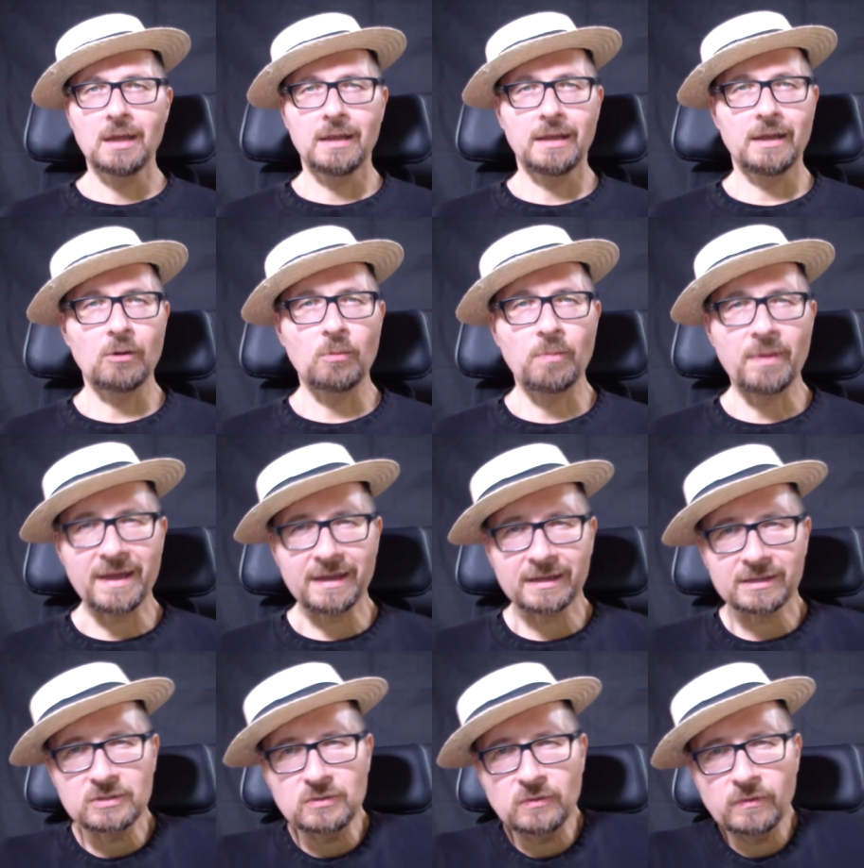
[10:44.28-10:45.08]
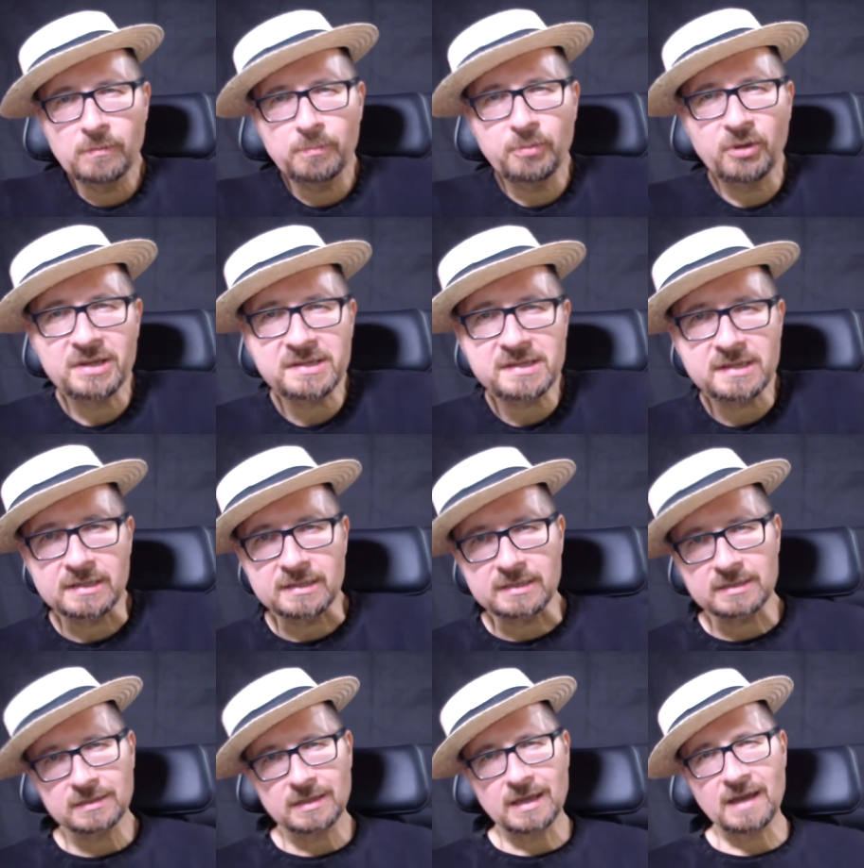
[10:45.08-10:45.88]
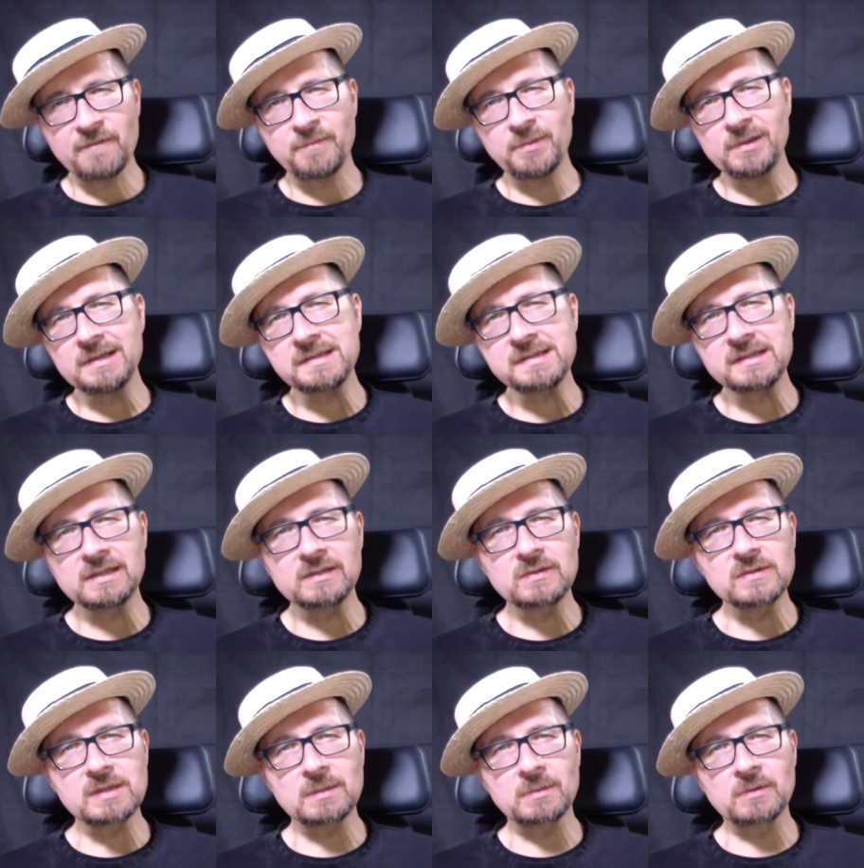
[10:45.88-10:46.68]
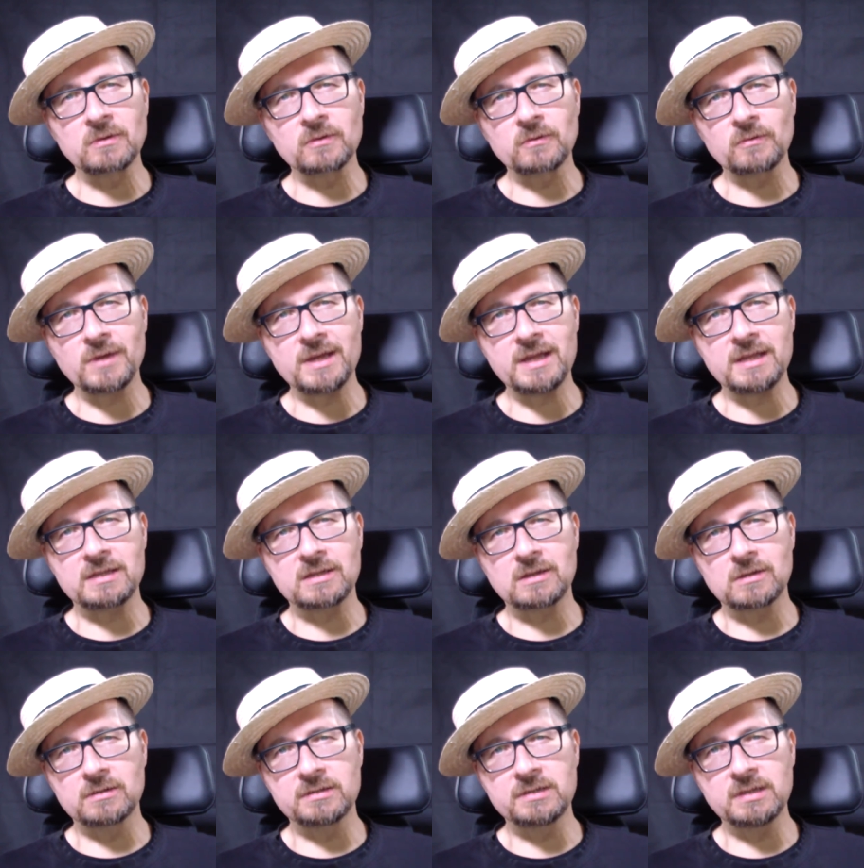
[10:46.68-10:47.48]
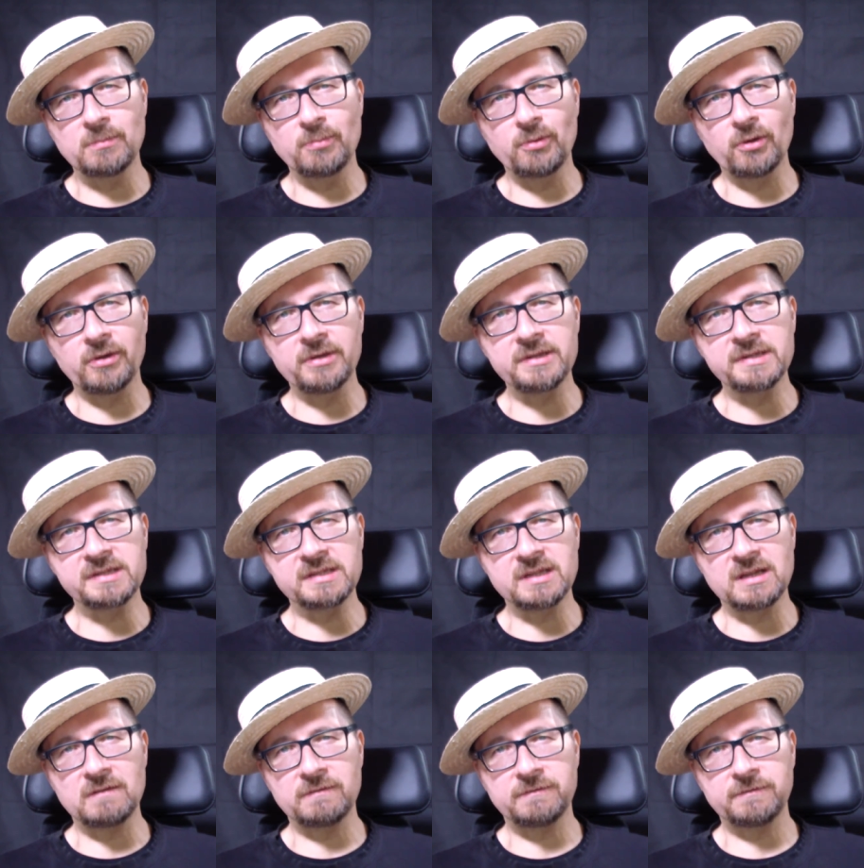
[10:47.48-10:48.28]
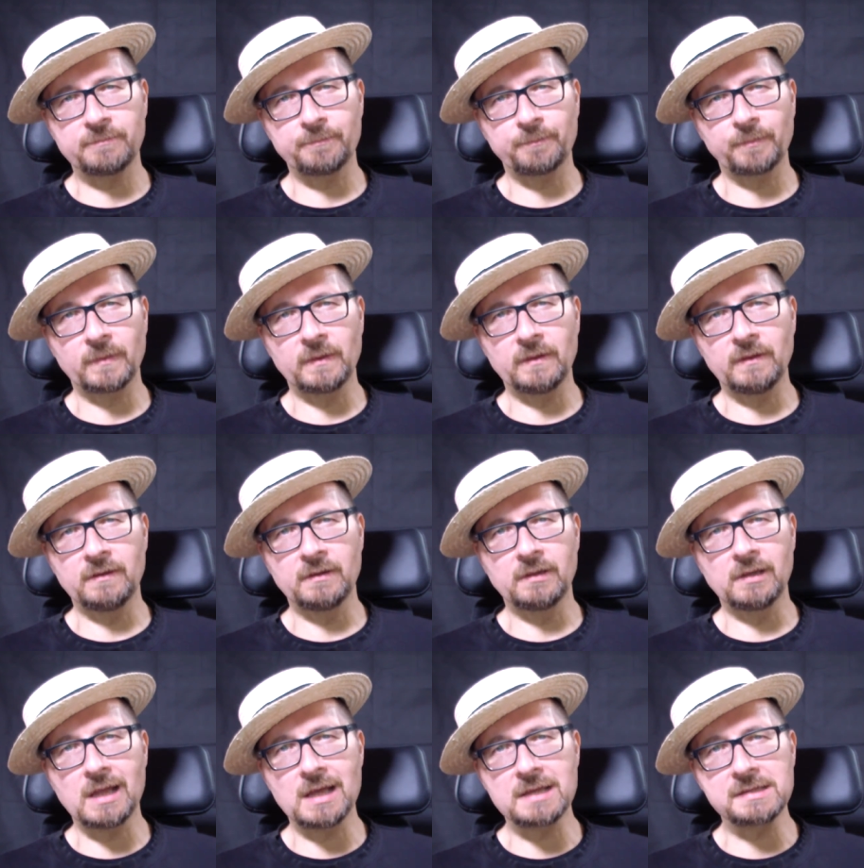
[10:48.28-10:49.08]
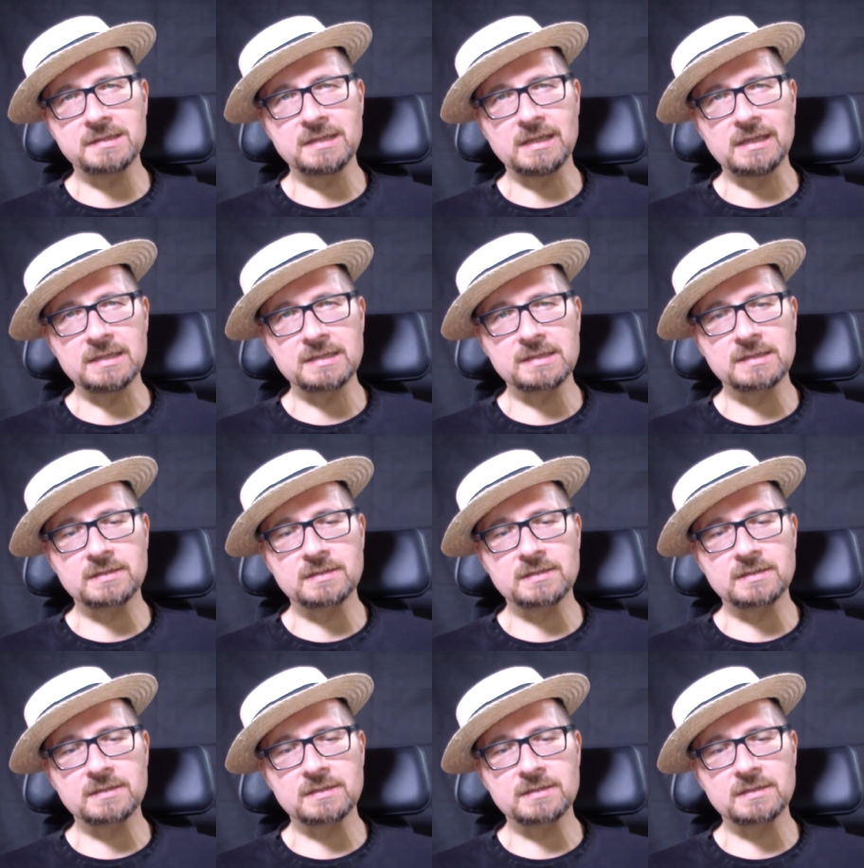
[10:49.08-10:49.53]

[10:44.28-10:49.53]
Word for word: Now back to the present. I've been listening to some great contemporary stuff in the last days.